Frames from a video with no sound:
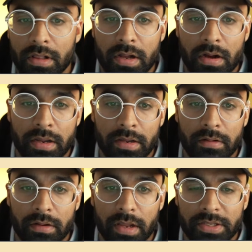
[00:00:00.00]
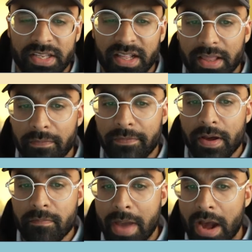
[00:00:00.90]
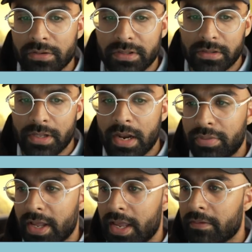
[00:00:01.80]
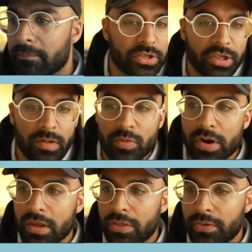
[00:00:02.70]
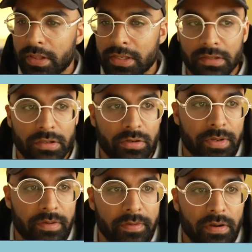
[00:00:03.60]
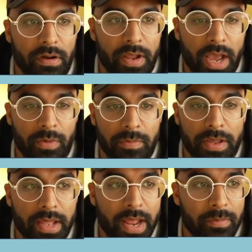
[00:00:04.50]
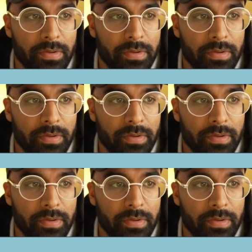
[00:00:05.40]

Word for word: click on it. See like that fun bounce, a lot of play. So let me walk you through at least a little bit of how we made that